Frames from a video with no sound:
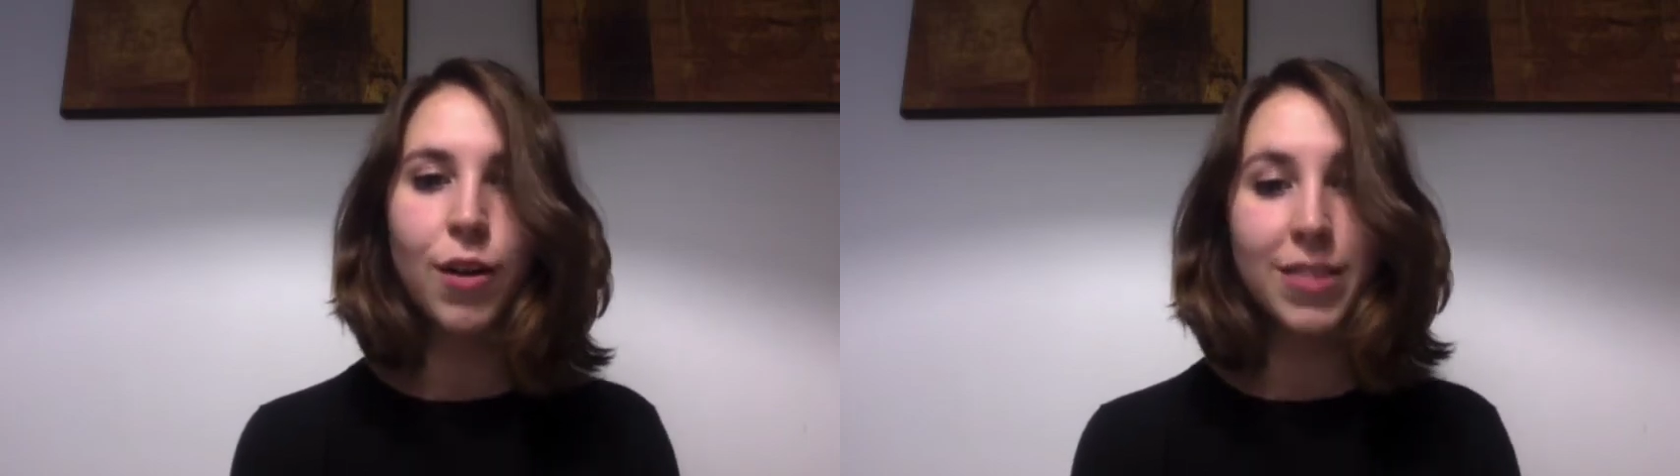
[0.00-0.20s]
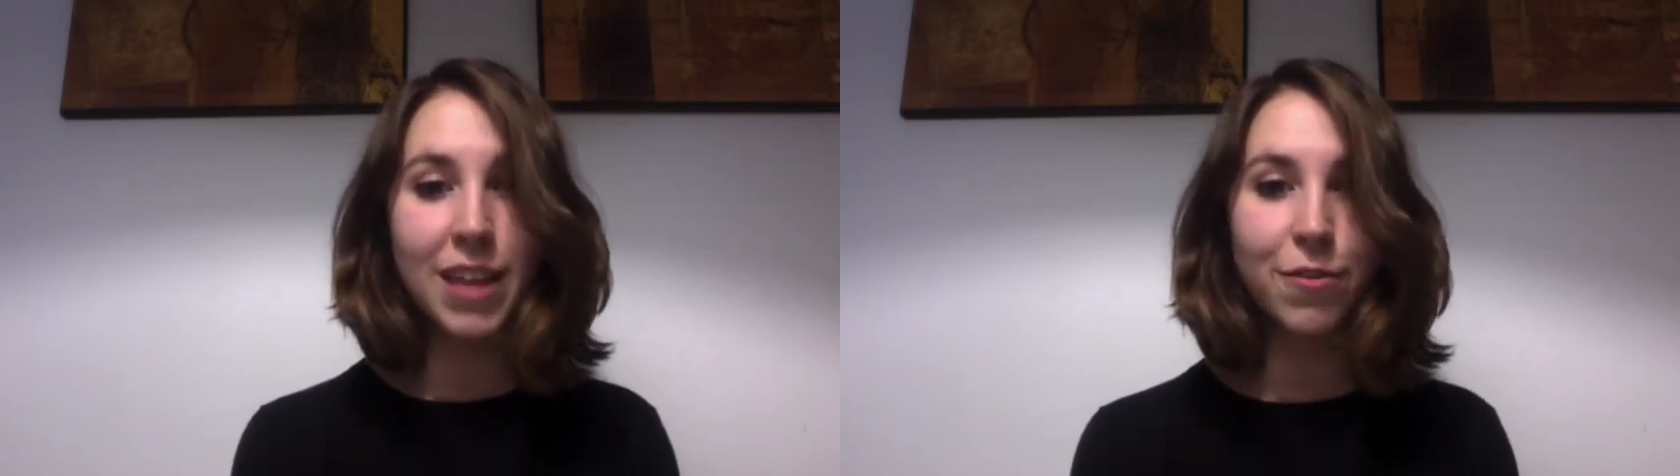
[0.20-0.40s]

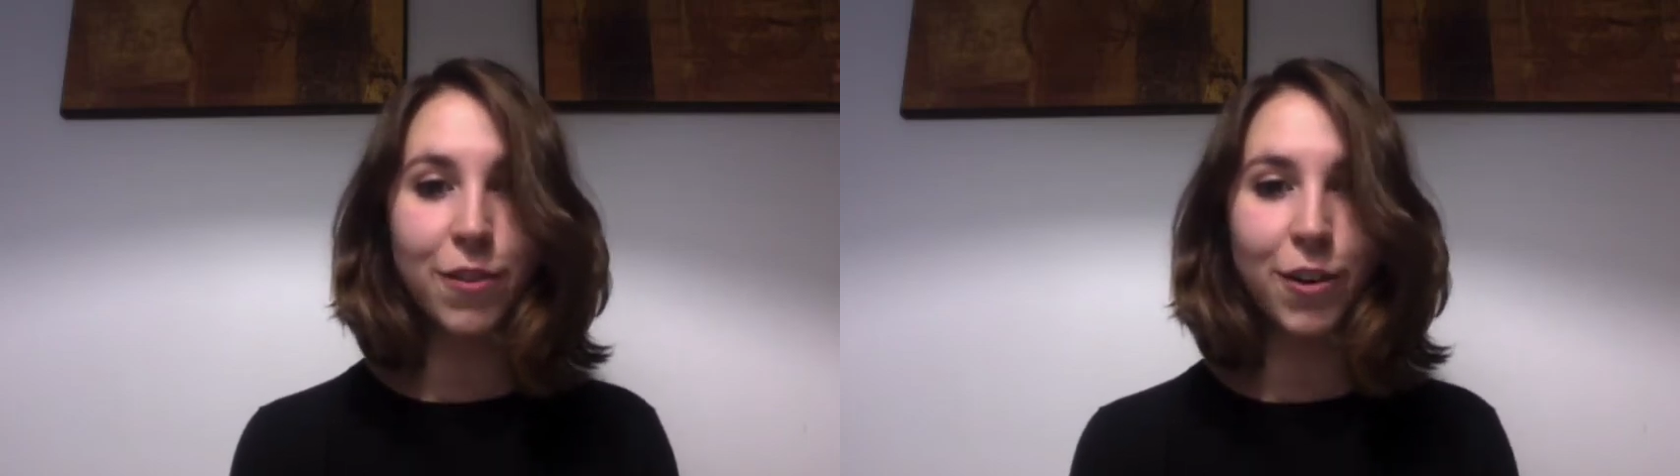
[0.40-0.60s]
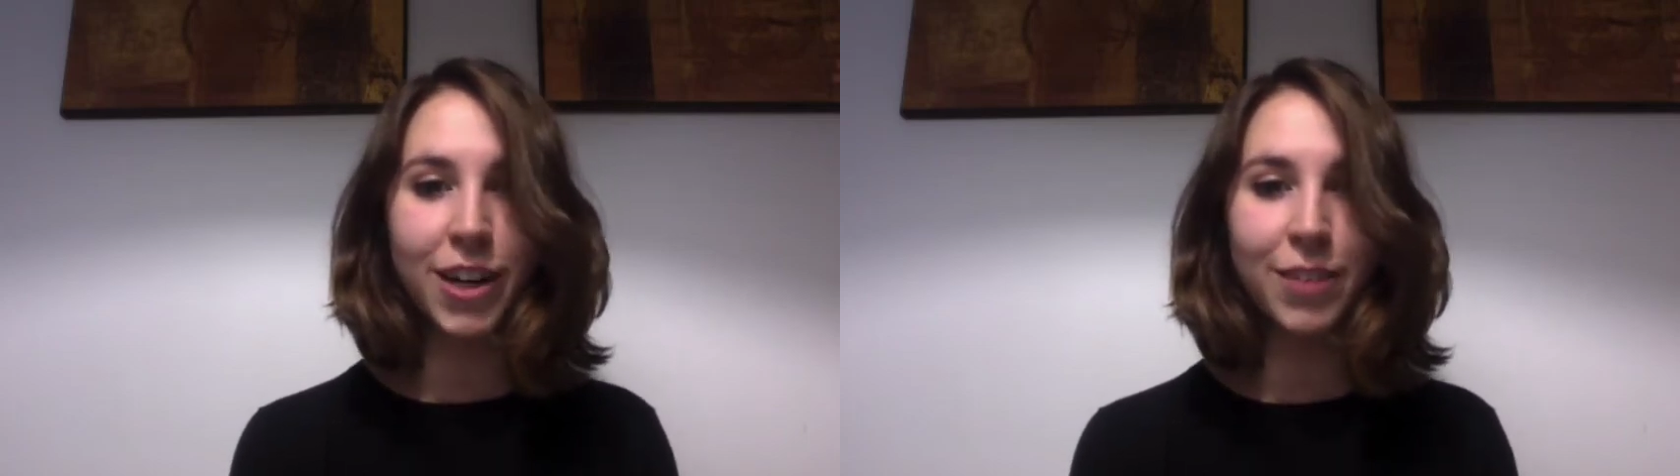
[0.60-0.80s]

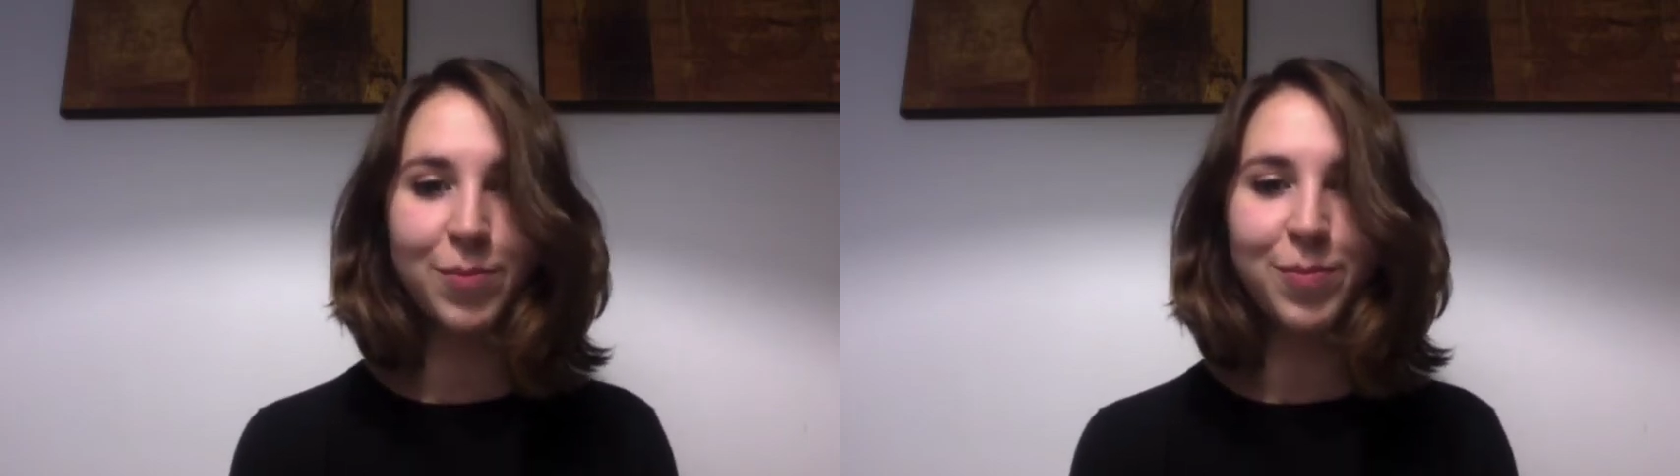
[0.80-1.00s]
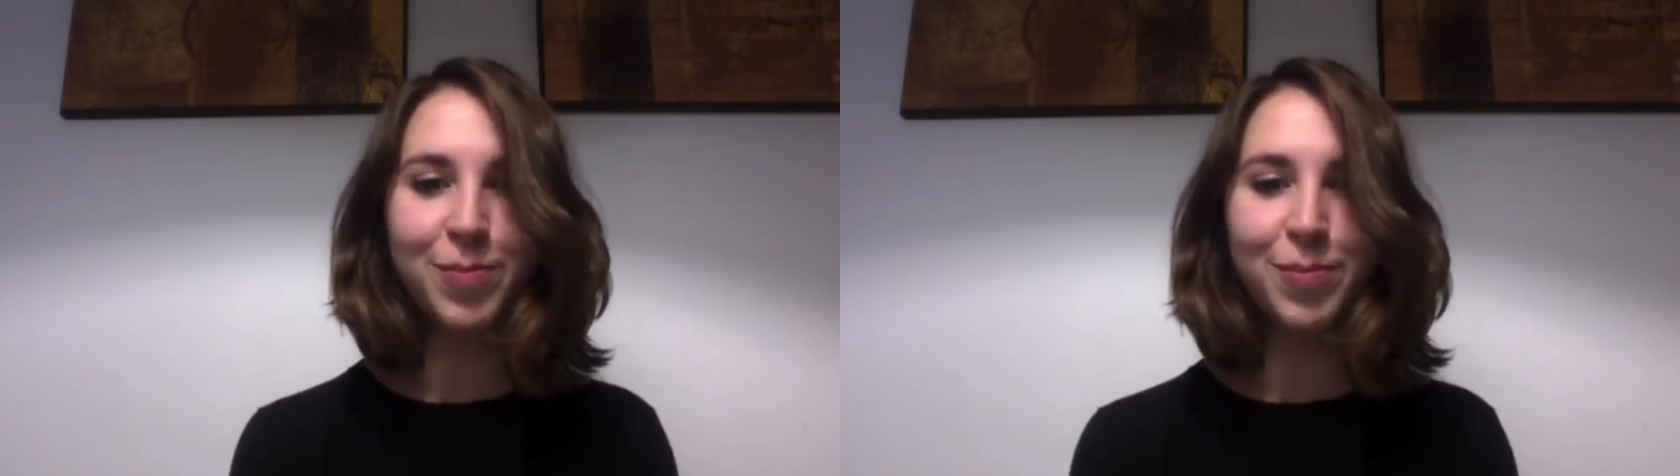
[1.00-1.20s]
Therefore,
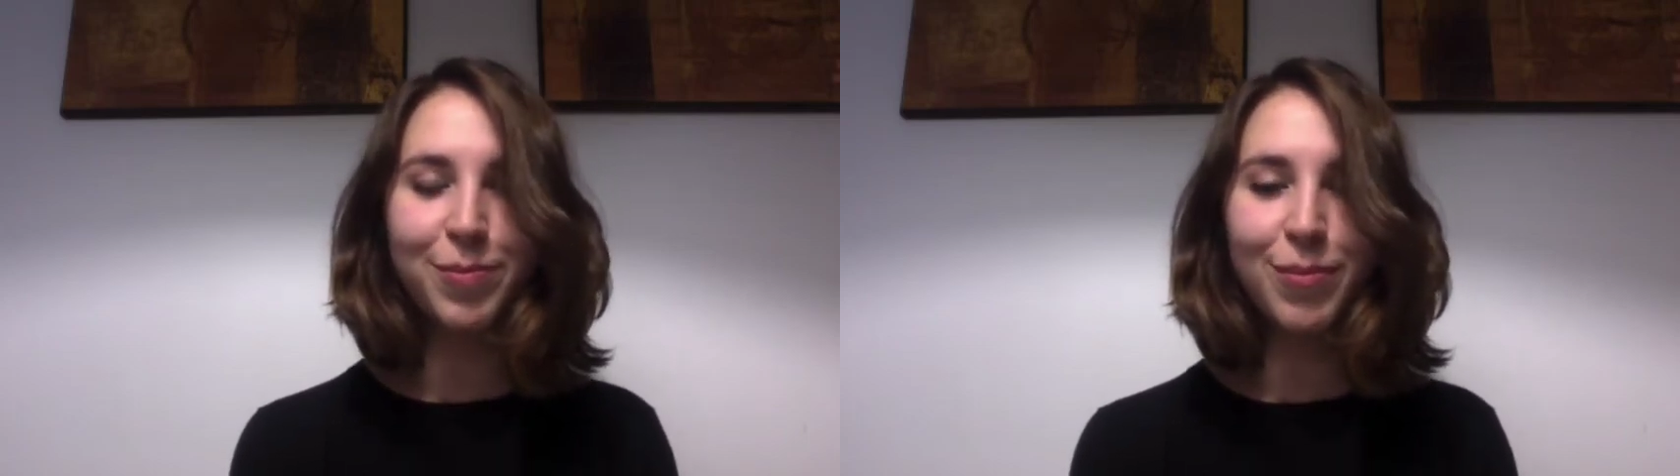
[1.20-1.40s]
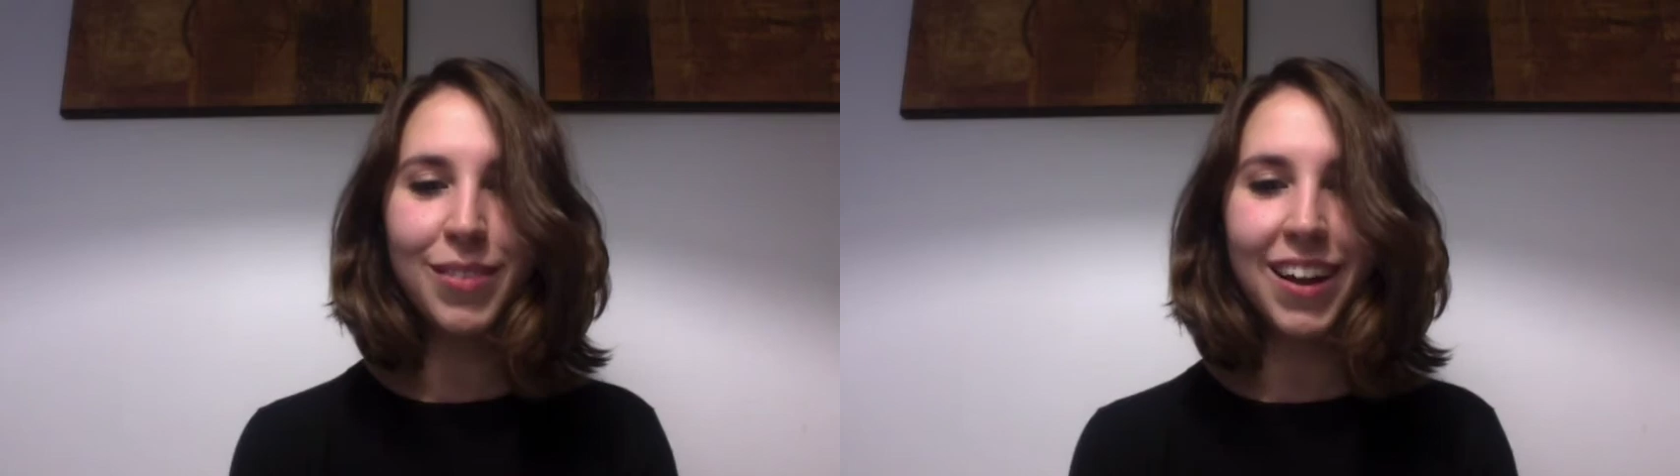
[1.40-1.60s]

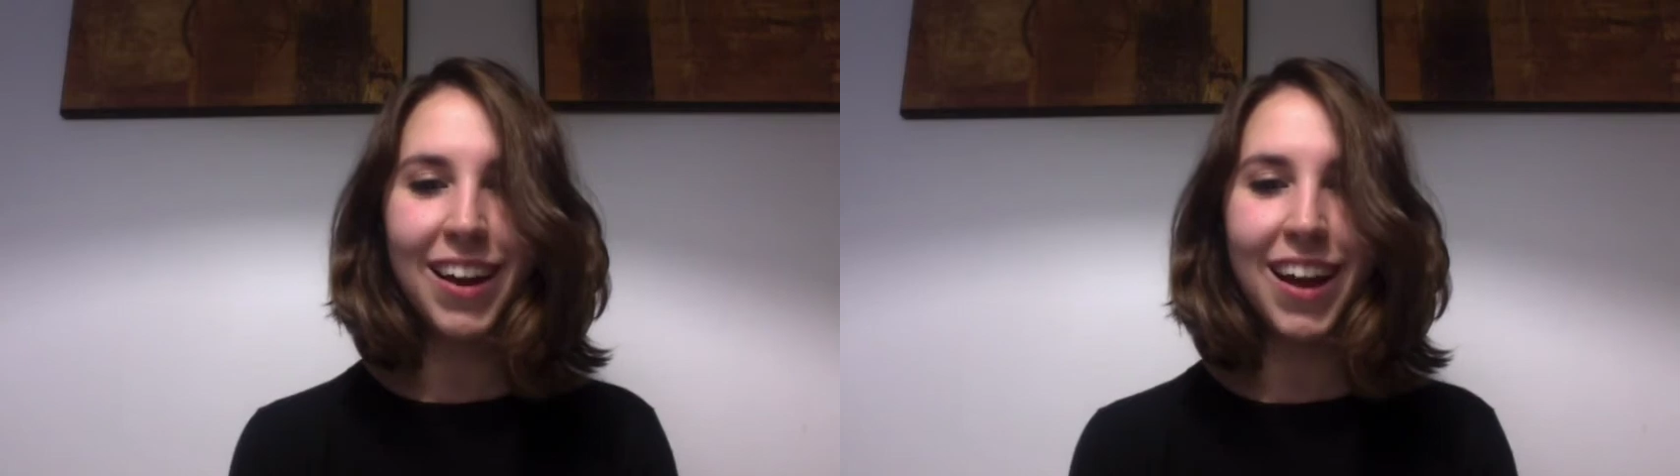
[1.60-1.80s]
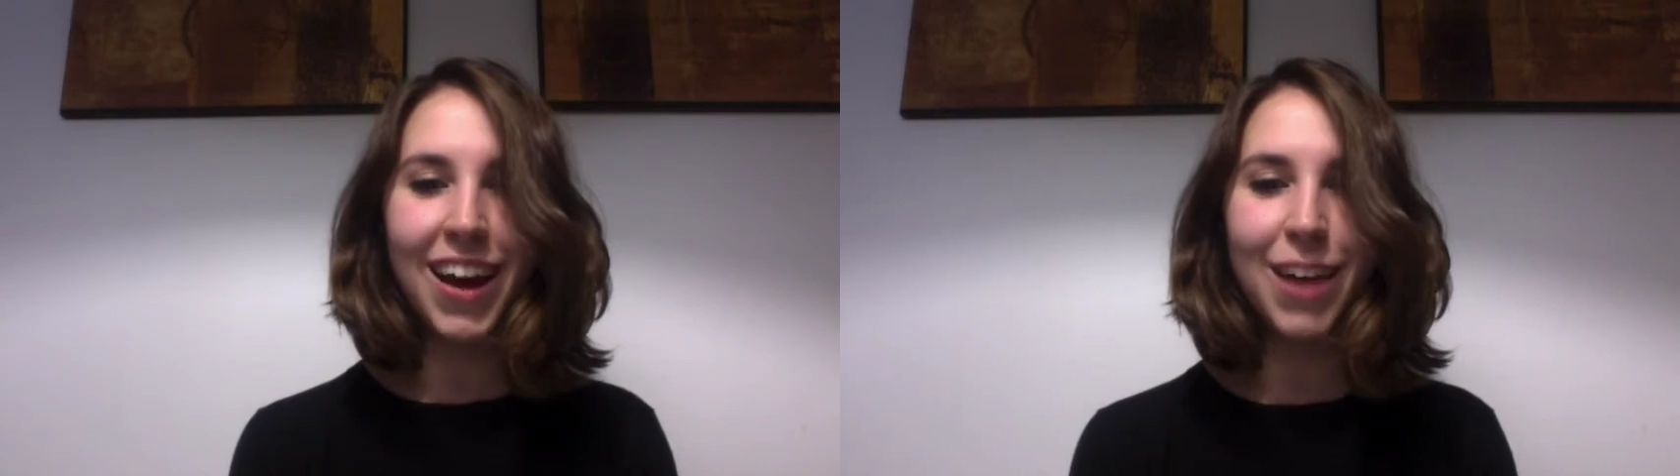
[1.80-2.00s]

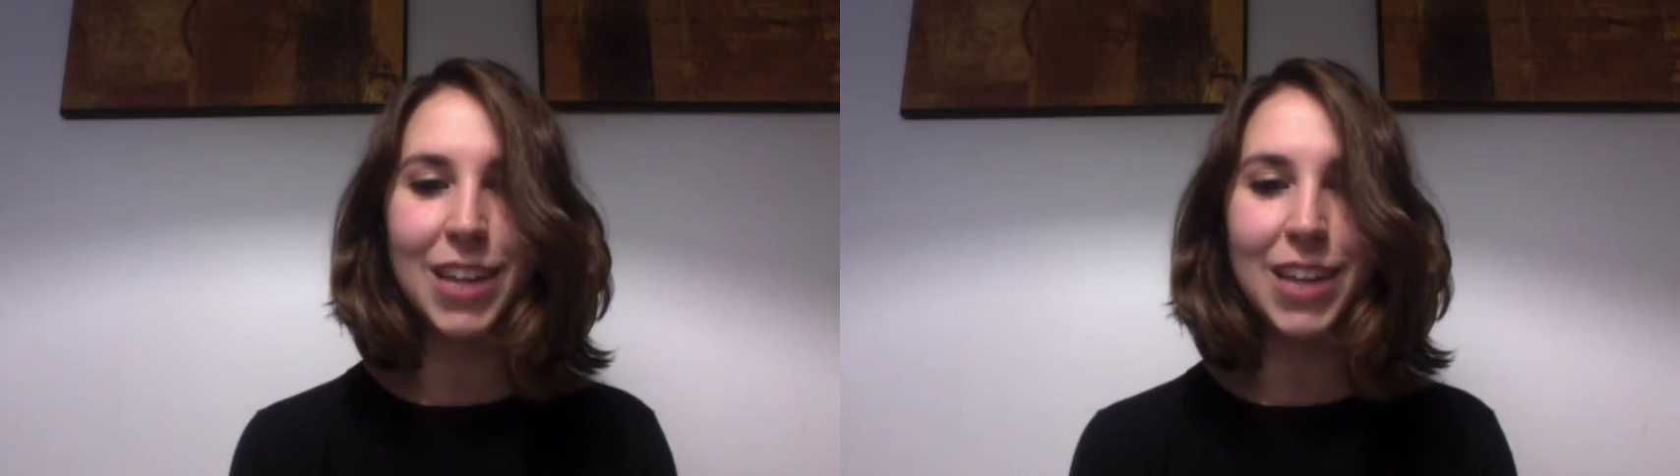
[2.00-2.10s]
I